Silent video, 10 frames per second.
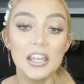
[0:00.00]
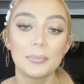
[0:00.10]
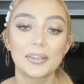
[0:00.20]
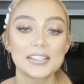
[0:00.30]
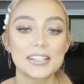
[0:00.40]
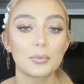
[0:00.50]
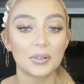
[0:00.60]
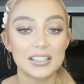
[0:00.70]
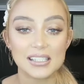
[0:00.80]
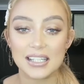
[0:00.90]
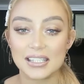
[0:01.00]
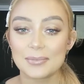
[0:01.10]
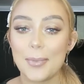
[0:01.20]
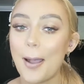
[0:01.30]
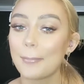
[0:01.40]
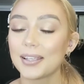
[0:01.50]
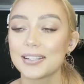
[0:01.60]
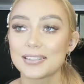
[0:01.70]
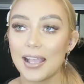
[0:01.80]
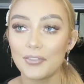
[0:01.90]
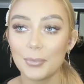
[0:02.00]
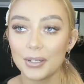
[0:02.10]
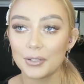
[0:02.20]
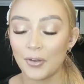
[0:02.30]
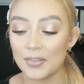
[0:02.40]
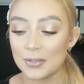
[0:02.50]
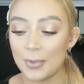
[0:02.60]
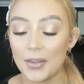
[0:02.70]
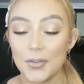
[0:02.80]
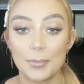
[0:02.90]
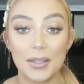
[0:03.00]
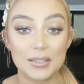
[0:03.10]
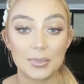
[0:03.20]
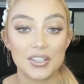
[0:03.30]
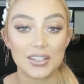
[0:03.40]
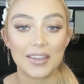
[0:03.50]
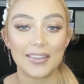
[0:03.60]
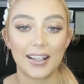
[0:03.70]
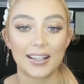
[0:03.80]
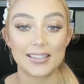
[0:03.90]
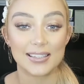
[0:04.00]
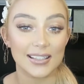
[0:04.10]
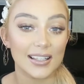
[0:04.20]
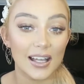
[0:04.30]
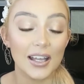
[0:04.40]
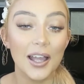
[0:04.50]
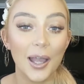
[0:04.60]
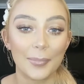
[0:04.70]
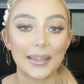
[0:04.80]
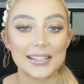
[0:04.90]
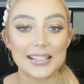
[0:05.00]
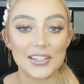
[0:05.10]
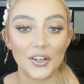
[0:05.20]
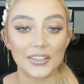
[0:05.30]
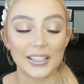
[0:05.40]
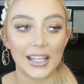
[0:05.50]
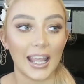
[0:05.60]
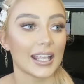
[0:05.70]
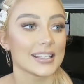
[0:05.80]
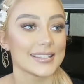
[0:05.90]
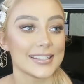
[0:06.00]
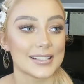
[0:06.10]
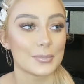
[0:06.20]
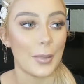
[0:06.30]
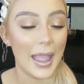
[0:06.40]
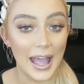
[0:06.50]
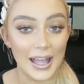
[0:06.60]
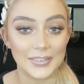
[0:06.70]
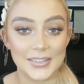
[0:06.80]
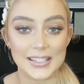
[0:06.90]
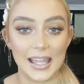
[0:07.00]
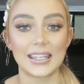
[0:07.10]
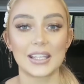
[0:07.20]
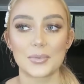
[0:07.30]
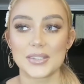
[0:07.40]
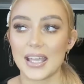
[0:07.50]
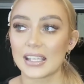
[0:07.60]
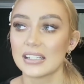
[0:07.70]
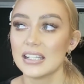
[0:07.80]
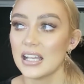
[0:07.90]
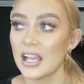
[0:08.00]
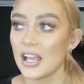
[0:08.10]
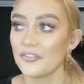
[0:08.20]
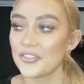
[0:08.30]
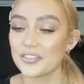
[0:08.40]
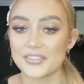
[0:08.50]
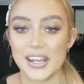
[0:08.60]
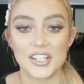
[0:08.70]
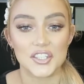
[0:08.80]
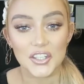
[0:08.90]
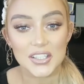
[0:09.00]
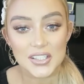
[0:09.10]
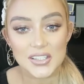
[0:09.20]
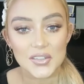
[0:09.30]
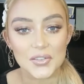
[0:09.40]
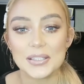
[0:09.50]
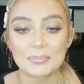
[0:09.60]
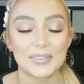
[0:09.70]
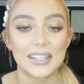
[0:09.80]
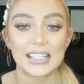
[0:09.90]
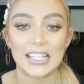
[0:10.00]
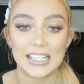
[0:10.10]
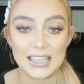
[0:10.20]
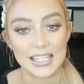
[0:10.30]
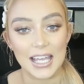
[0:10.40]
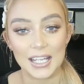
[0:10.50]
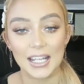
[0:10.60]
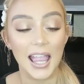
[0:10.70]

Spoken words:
because I wanted to test them out because everybody raves about them, especially their concealer, because it's only like £6. I think it was like $15 or something like that.